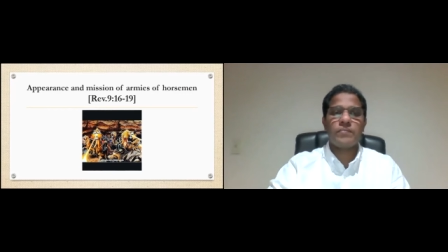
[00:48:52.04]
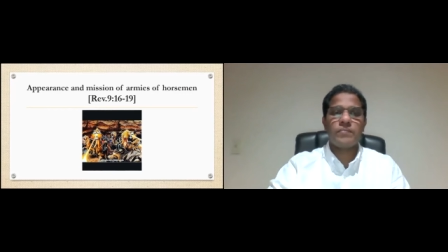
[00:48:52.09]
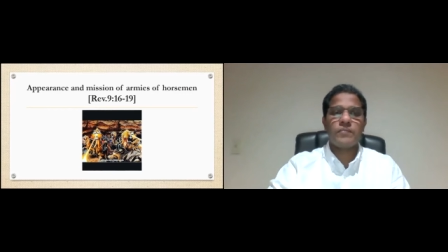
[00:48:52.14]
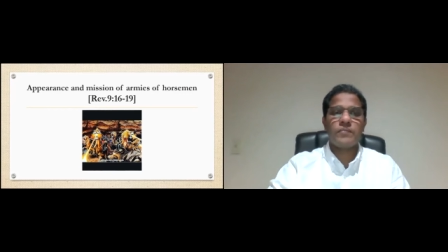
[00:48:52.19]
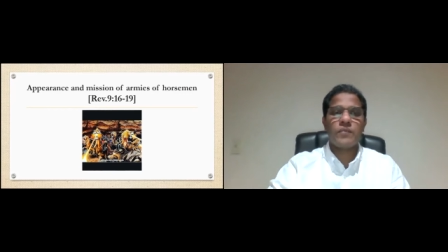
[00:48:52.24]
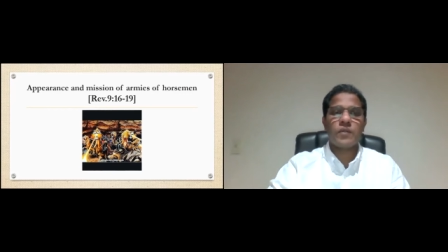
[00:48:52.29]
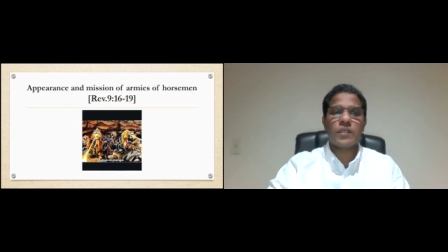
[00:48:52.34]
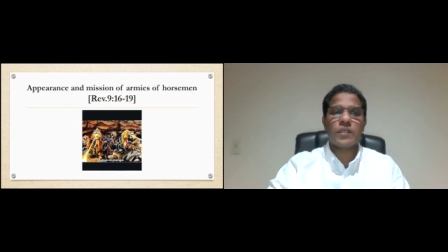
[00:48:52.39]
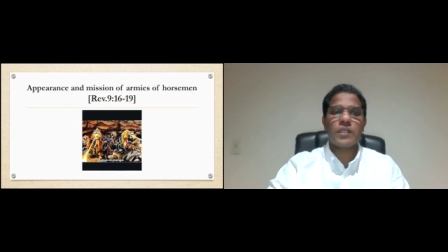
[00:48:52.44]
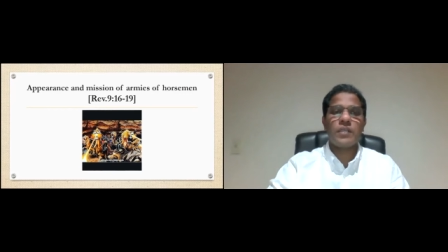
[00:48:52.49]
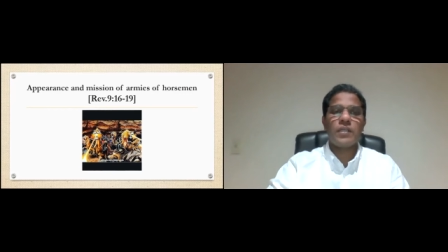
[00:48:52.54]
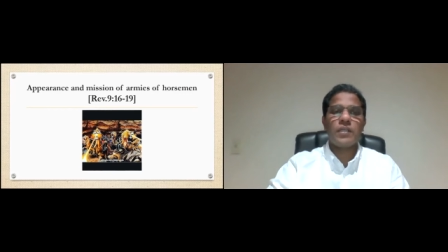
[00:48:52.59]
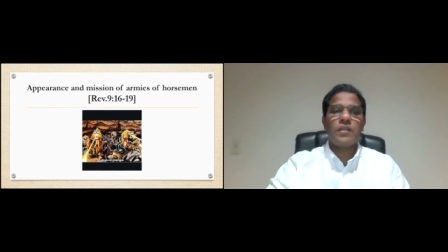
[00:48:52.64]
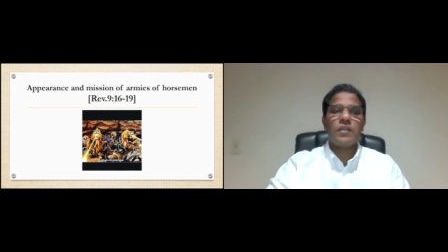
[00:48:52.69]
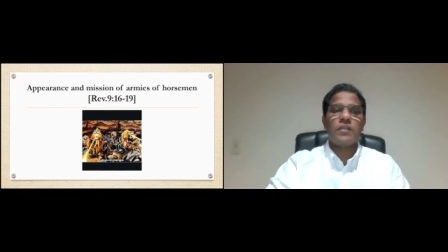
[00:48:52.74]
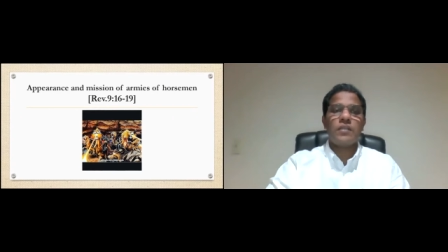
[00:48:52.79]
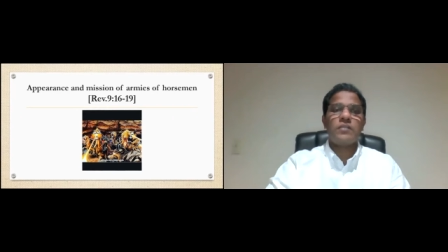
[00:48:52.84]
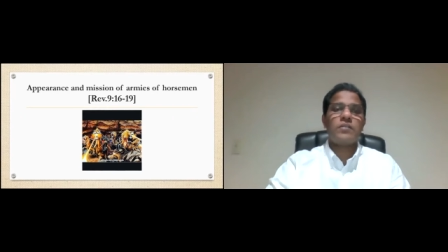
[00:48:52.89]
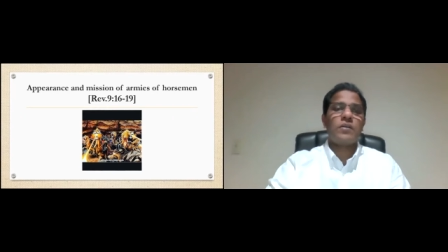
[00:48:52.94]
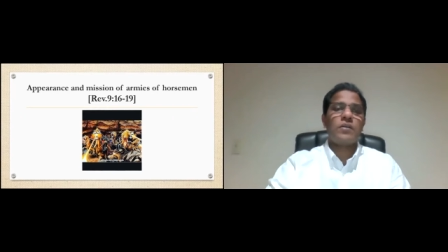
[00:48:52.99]
Okay,
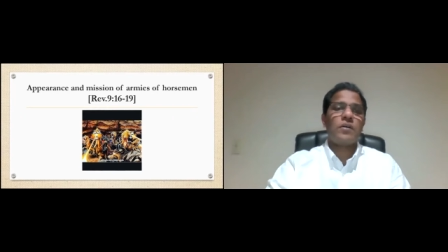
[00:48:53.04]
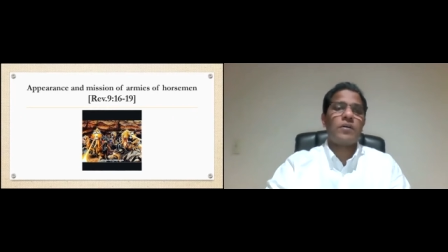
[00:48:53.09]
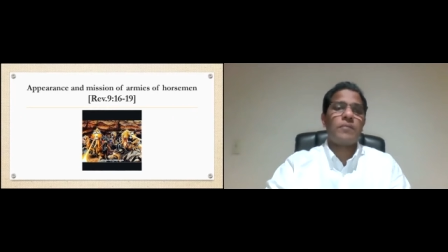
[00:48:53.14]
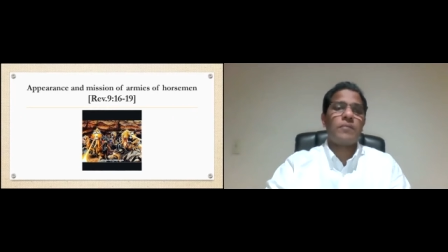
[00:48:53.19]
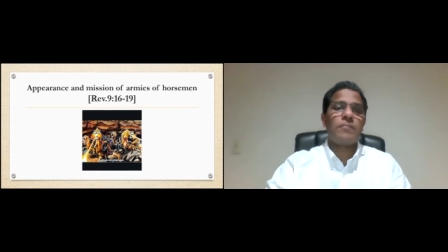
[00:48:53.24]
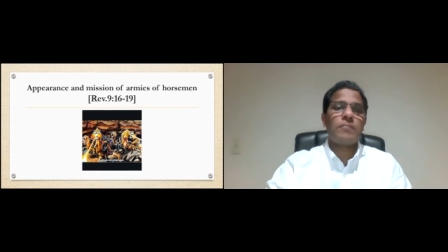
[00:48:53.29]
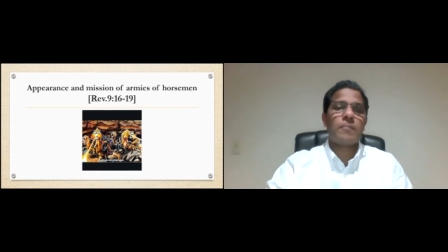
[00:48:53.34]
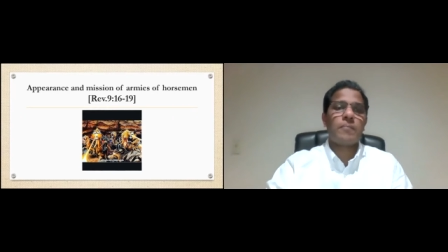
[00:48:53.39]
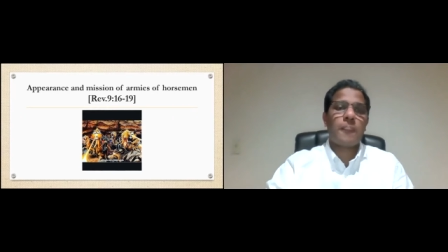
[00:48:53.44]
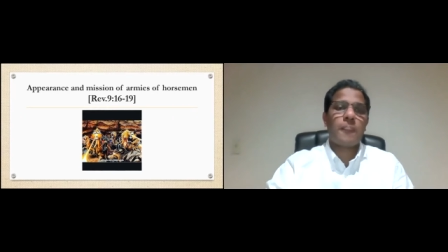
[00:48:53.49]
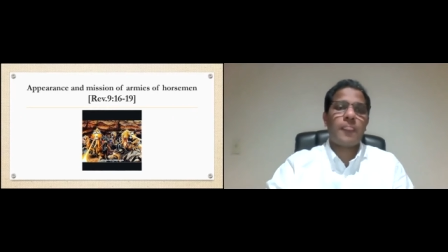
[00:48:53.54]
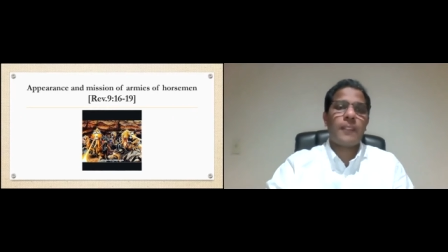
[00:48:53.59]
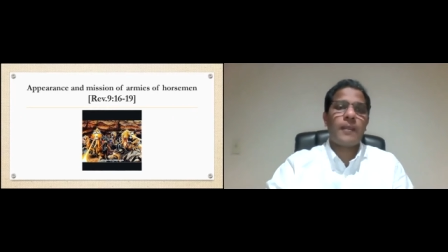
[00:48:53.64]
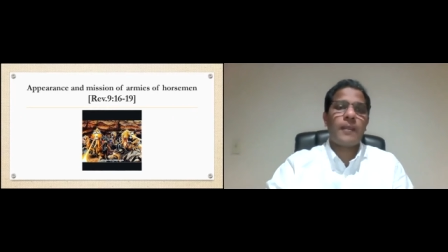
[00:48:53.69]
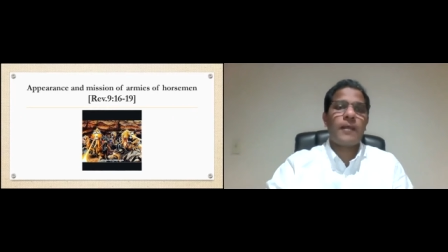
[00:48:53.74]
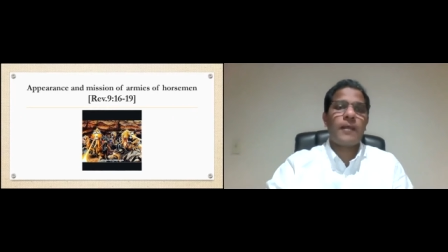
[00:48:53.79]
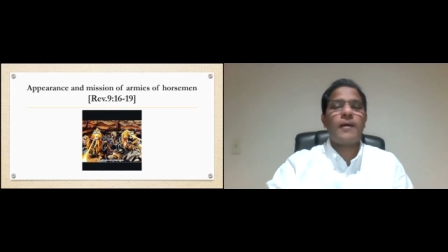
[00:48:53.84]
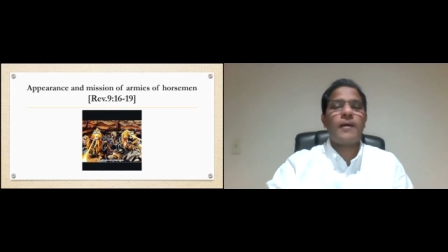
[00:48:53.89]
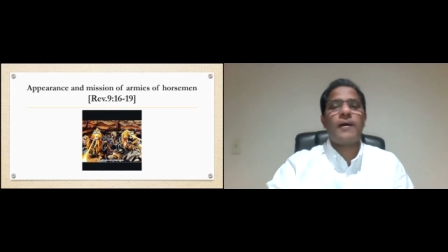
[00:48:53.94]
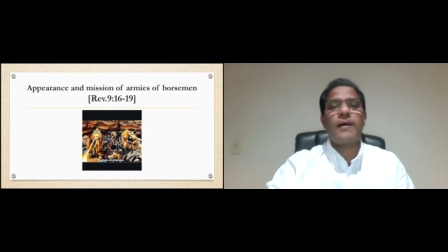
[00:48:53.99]
so um,
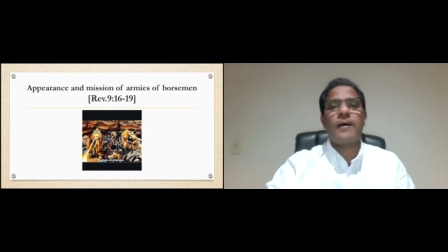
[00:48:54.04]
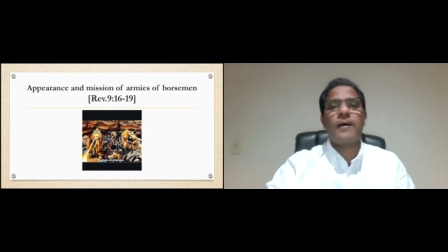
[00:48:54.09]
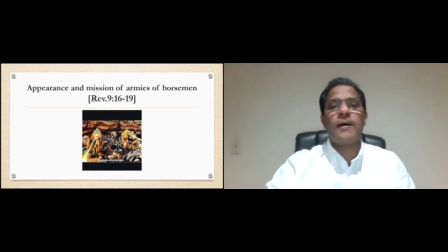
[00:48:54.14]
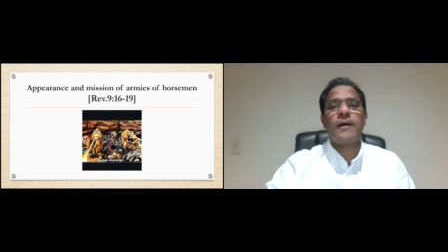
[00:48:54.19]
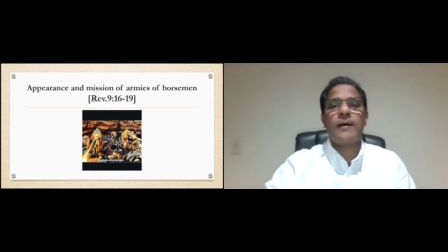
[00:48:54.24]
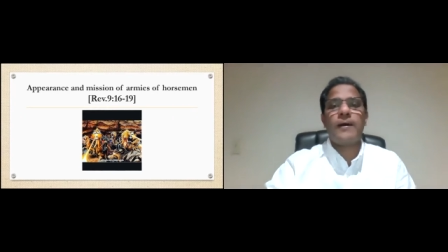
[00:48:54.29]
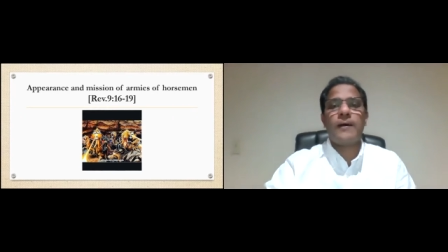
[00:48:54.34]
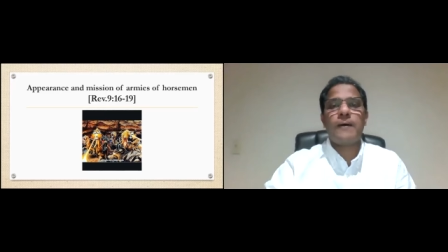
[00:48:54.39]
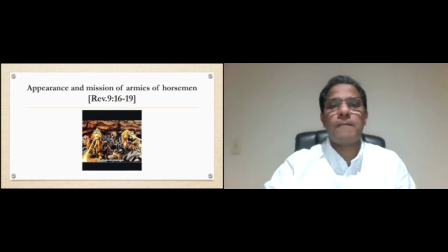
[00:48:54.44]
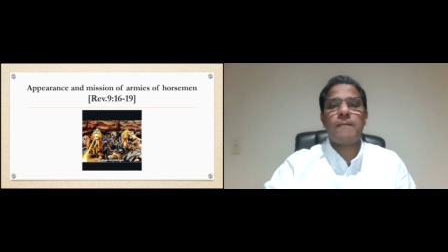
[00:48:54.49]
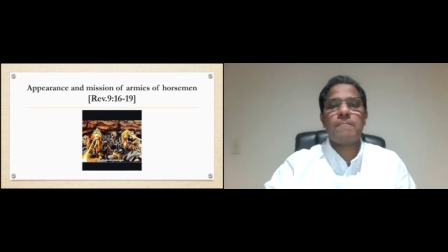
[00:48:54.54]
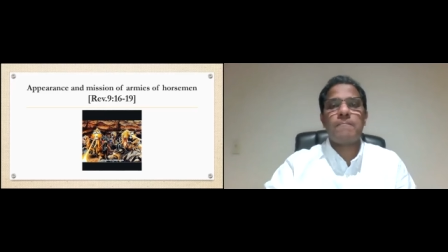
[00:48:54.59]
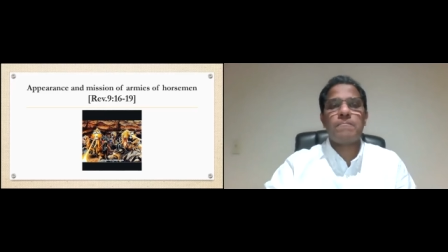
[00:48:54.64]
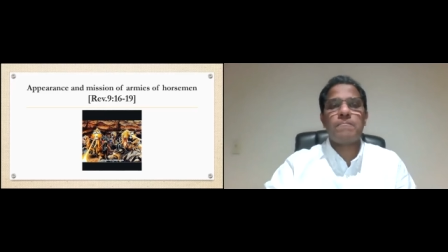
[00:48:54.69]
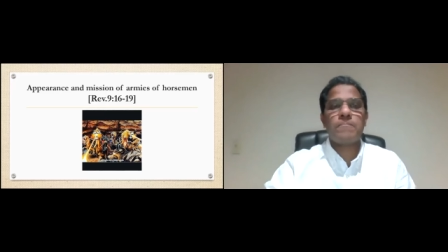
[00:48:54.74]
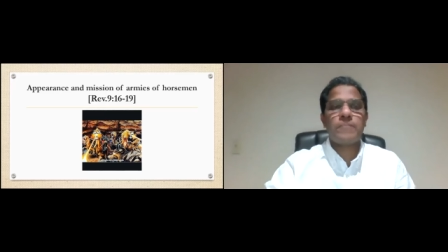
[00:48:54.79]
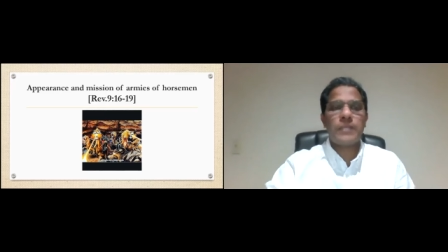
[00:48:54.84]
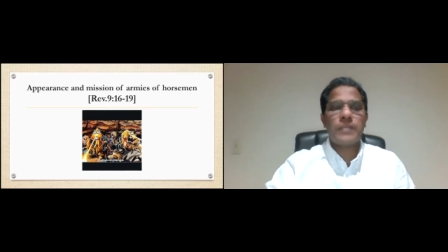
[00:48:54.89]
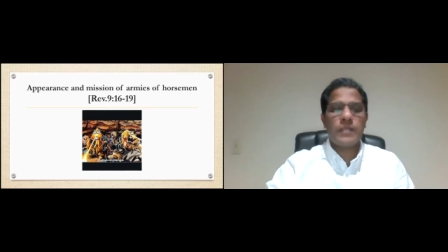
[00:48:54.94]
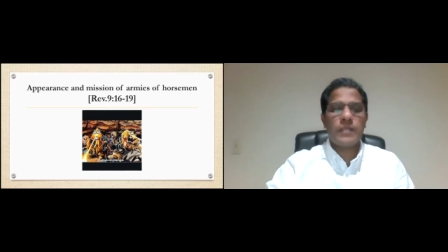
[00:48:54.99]

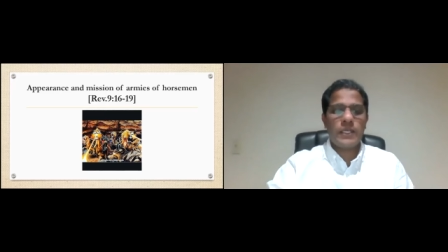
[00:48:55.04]
um,